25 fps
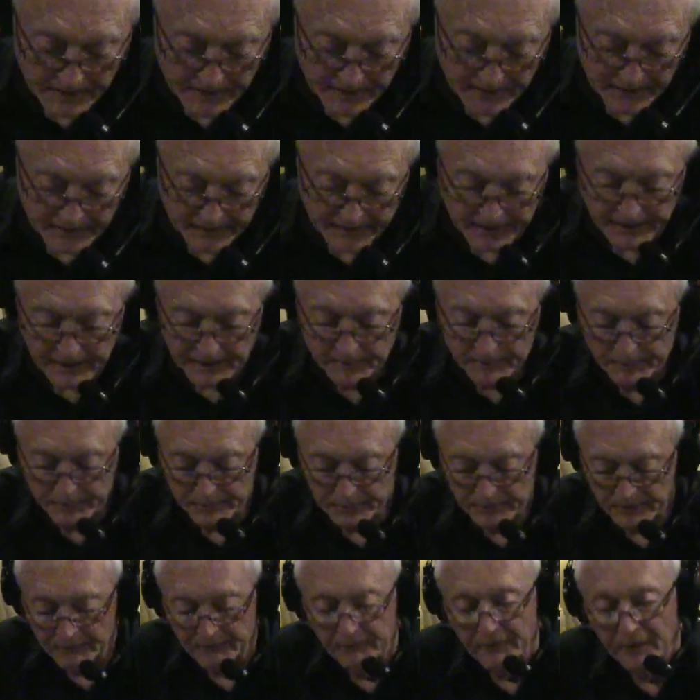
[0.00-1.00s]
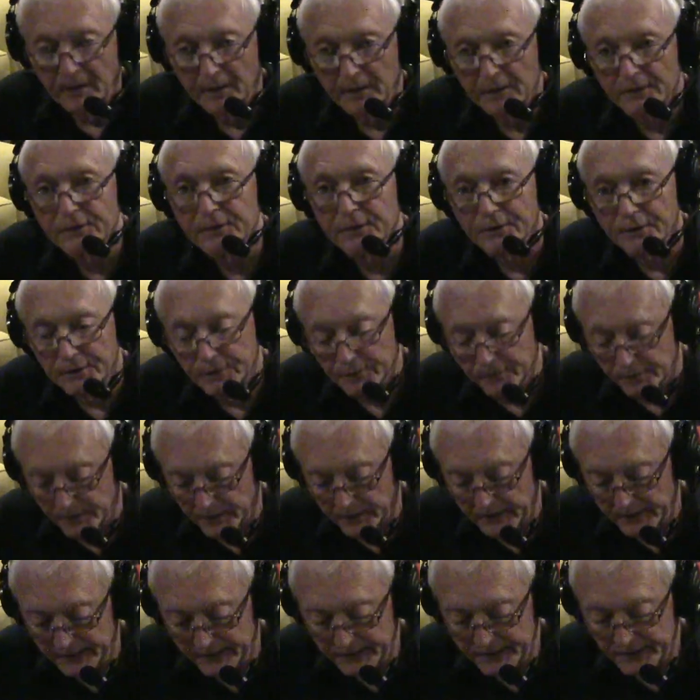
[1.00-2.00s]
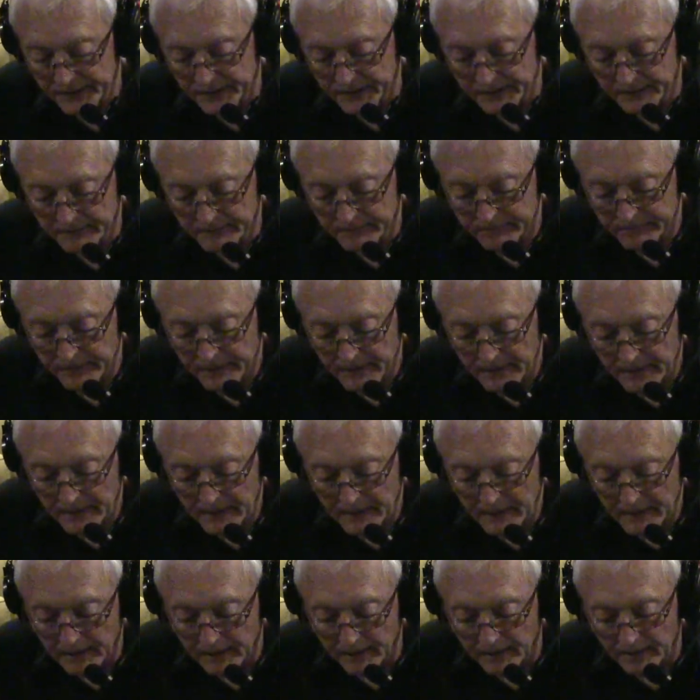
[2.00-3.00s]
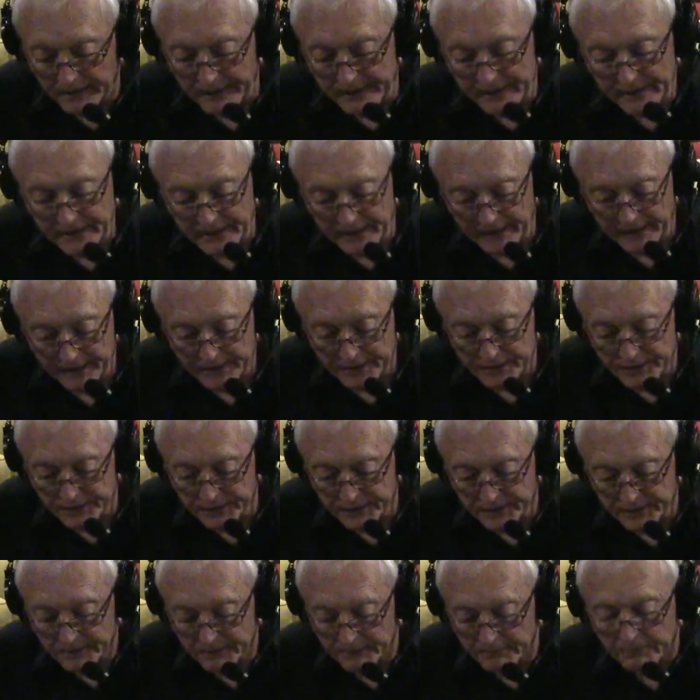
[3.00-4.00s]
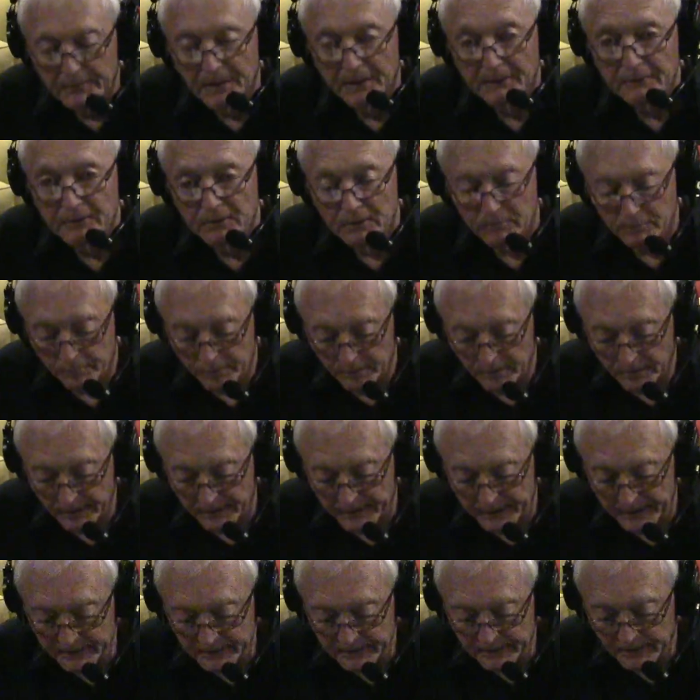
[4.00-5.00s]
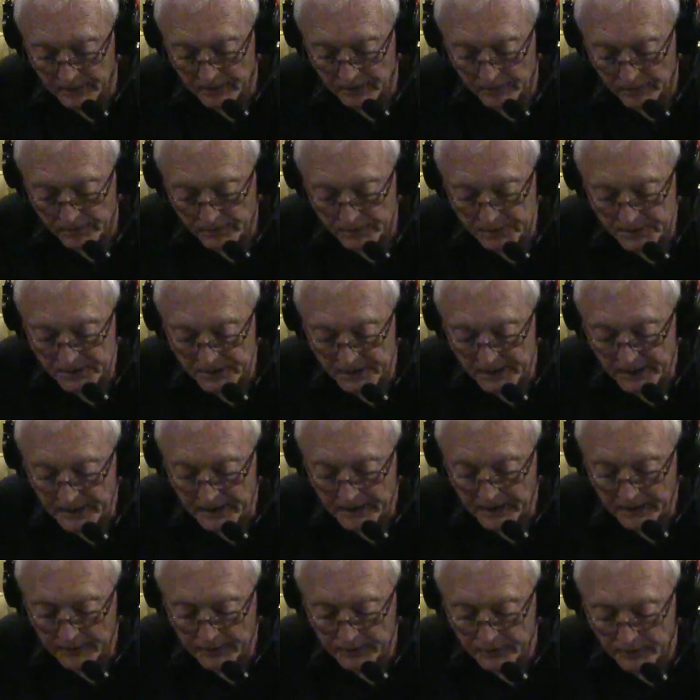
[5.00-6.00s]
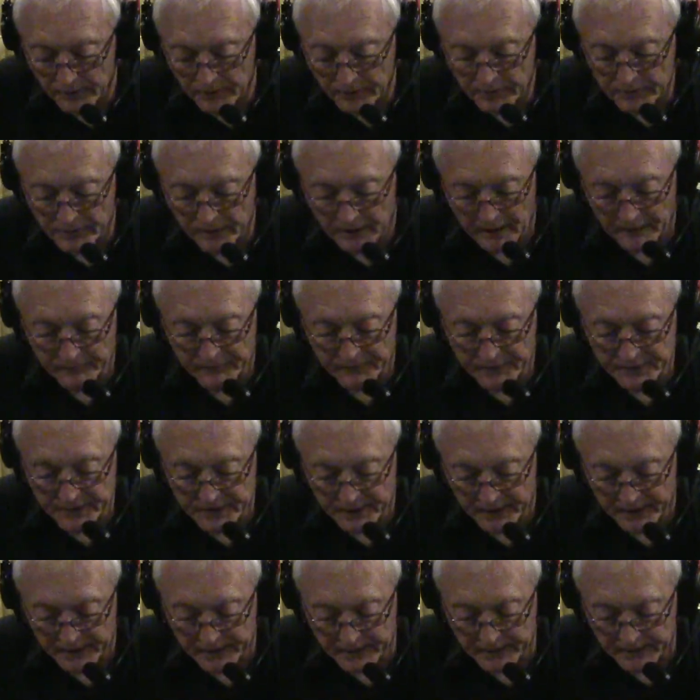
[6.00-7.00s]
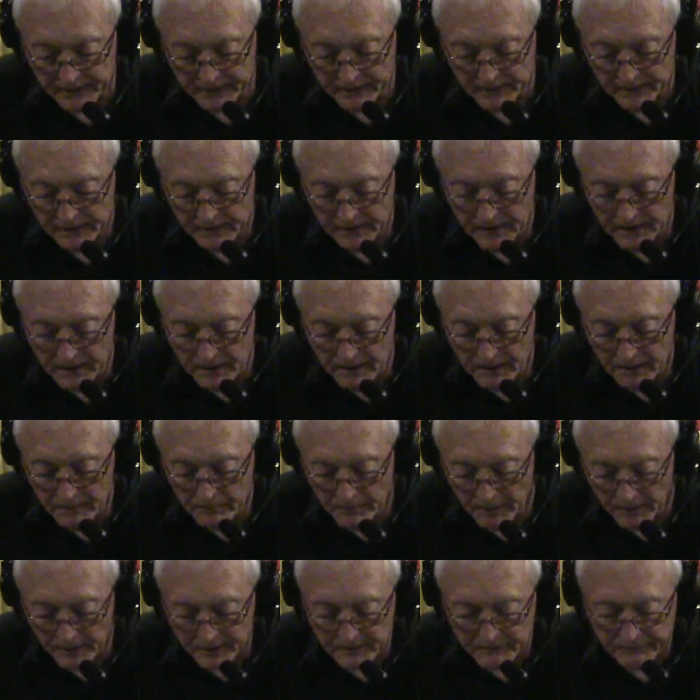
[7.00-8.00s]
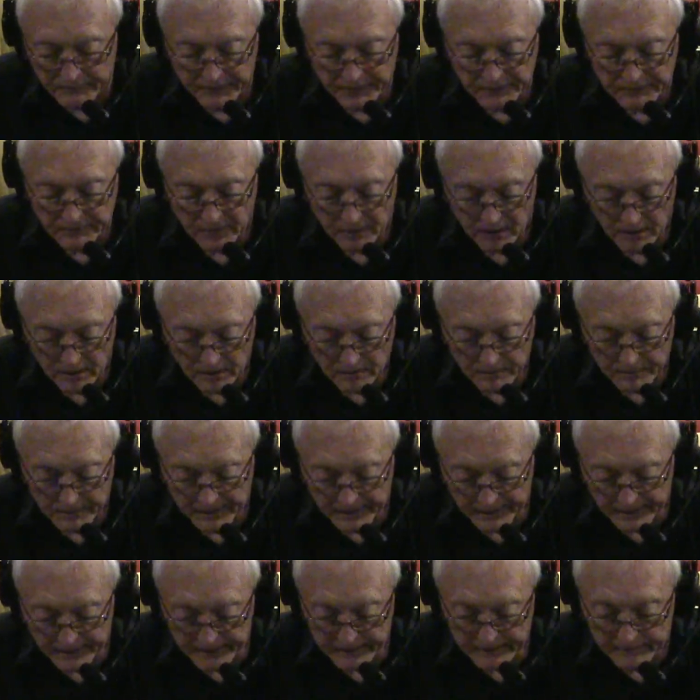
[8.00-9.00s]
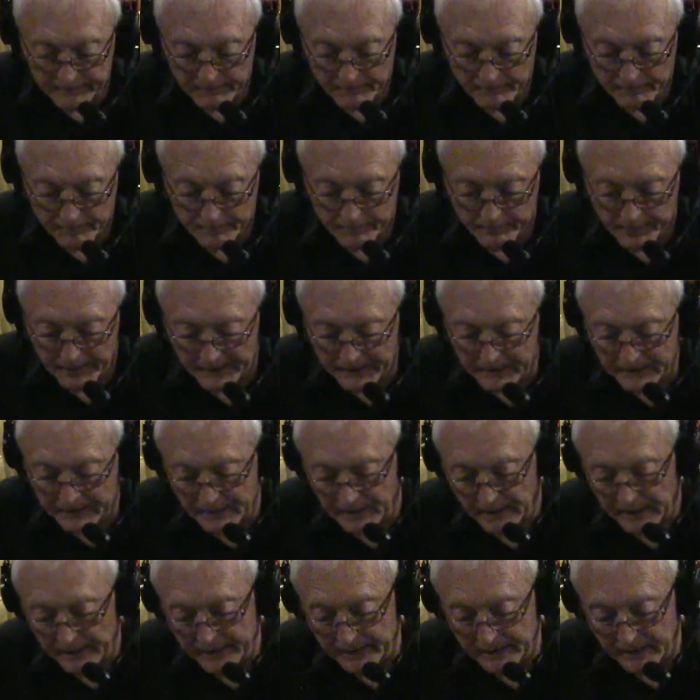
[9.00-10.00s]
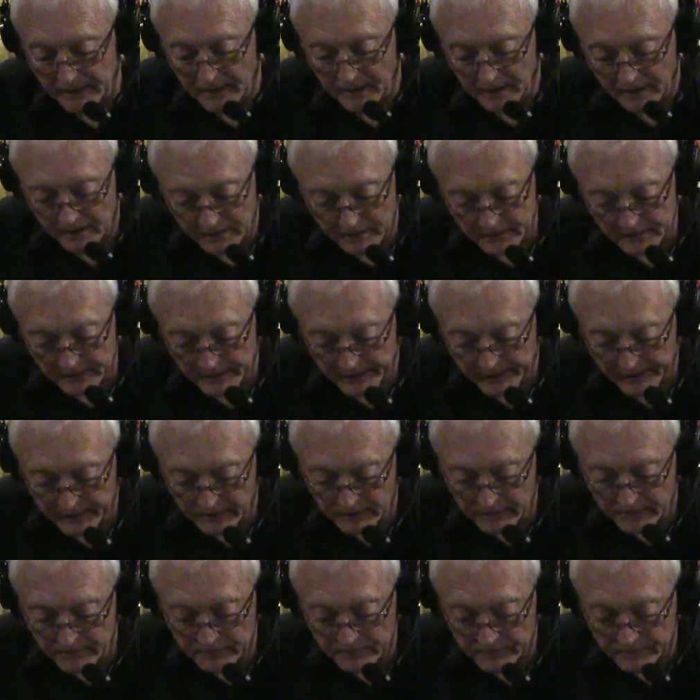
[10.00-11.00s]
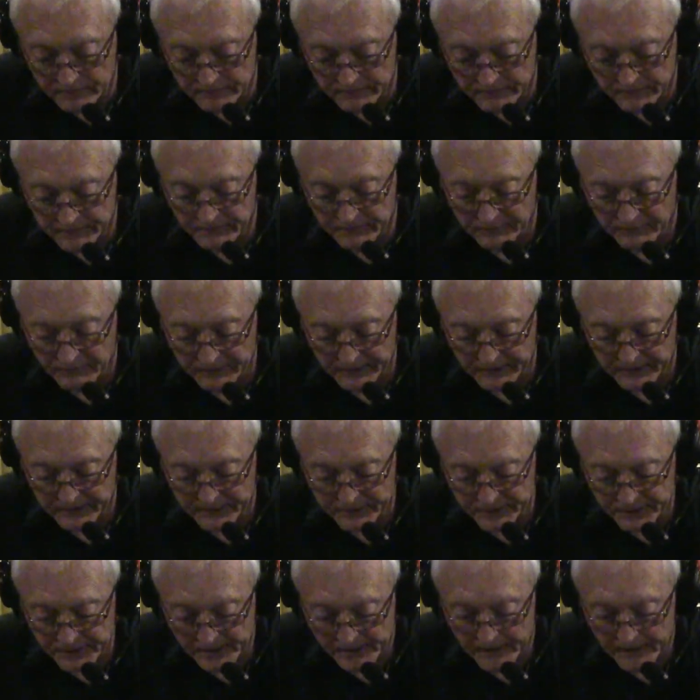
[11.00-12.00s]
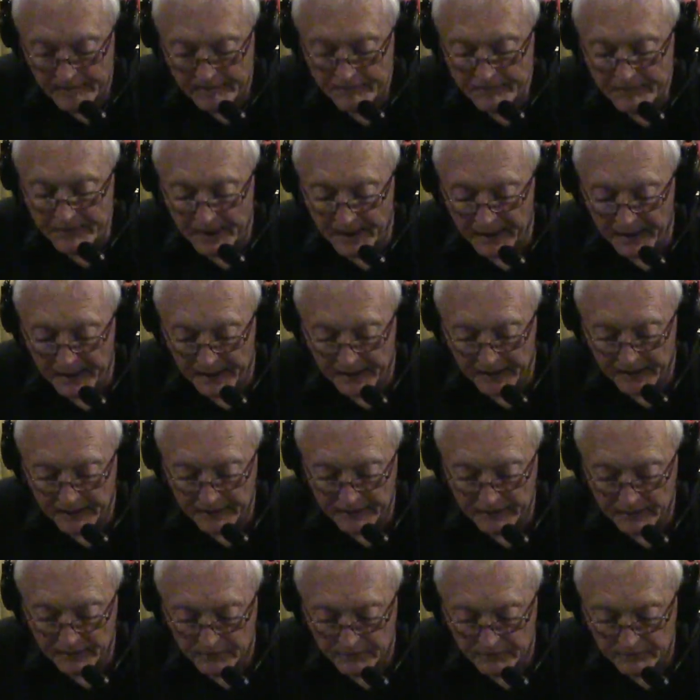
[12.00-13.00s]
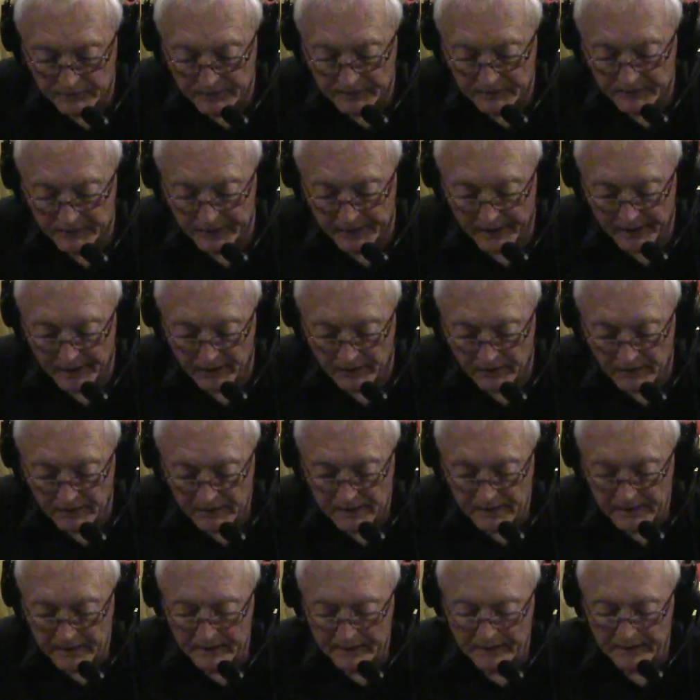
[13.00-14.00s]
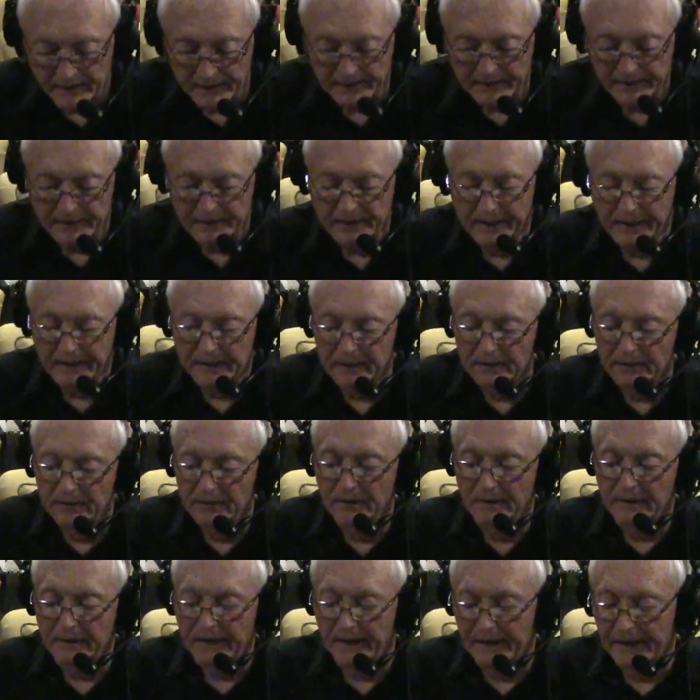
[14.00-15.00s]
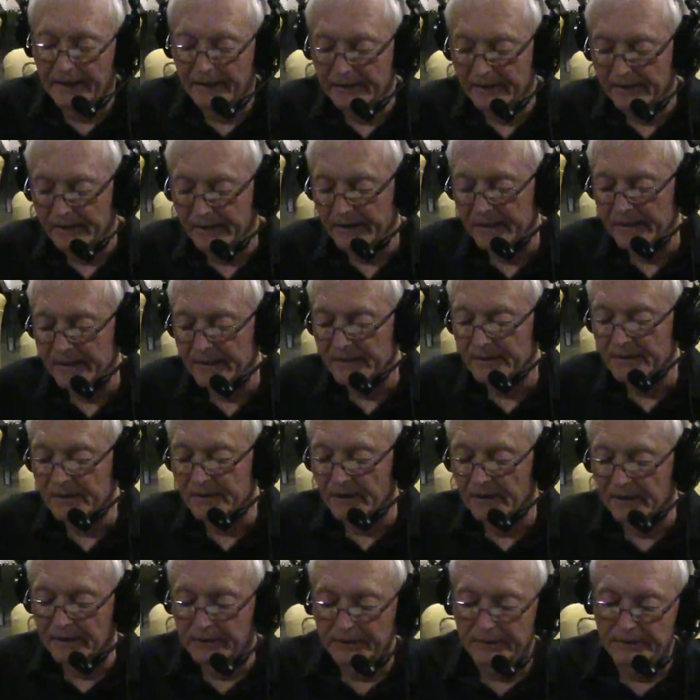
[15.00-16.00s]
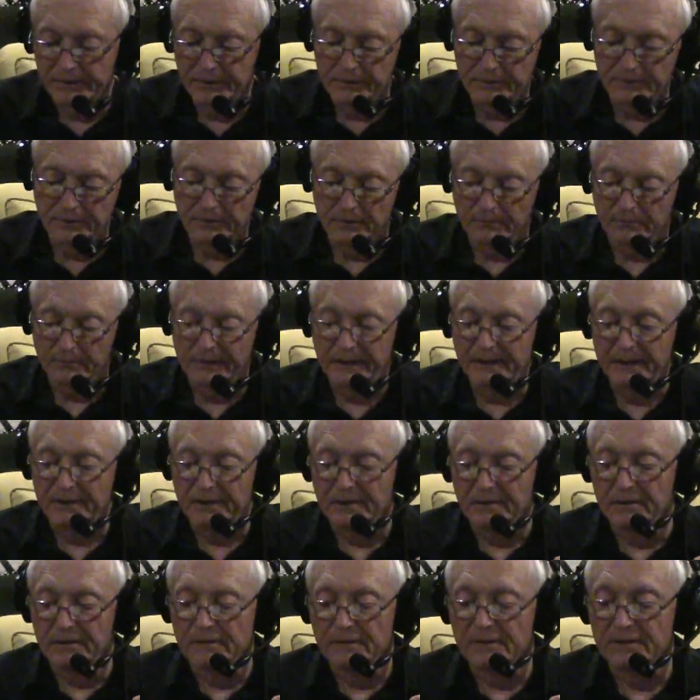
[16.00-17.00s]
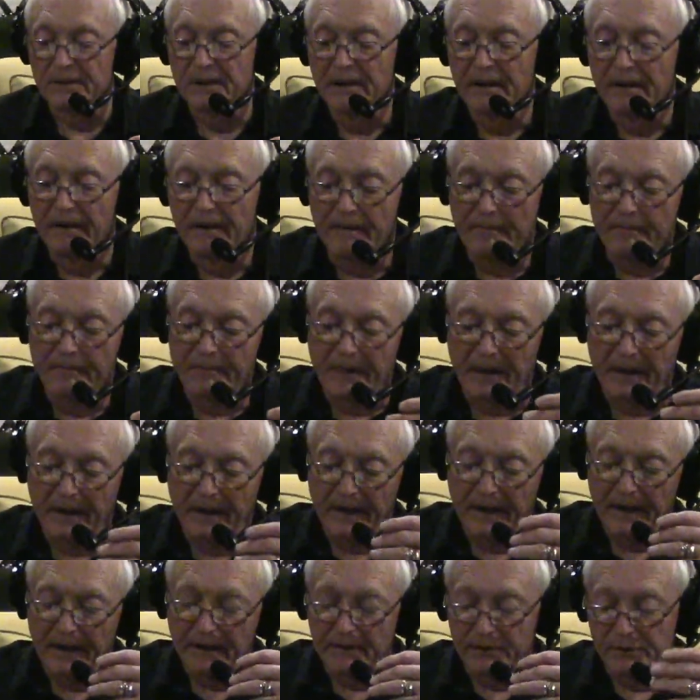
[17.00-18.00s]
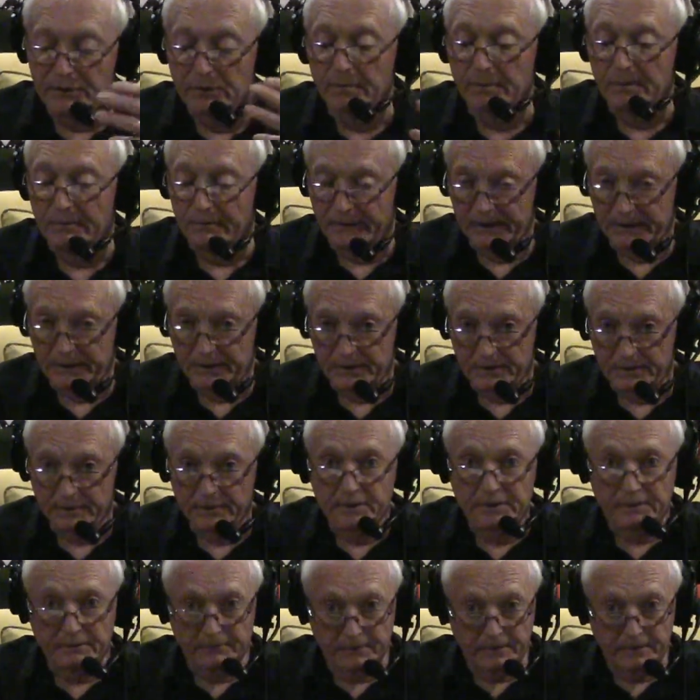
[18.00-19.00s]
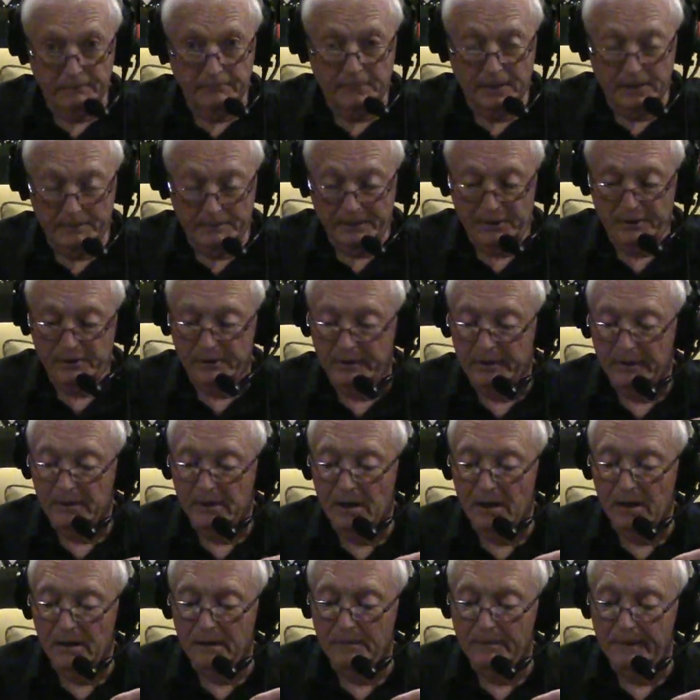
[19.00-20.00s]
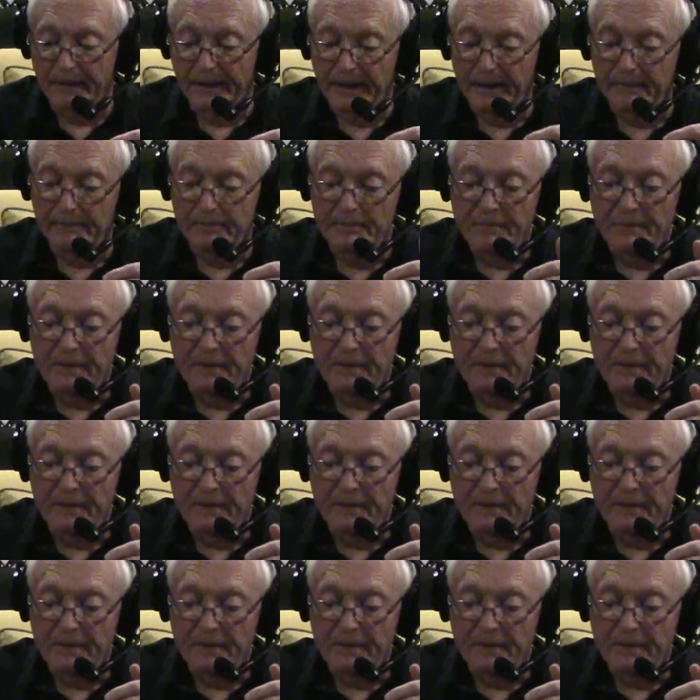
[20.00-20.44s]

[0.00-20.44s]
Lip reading: Kickapoo Lafarge Youth Initiative, Lancaster, Mineral Point, the host, North Crawford Seneca, Parkview Albany, Pecatonica Argyle, River Ridge, and Riverdale. Now you take a look at these two regionals, super regionals. I want to make sure I call them that.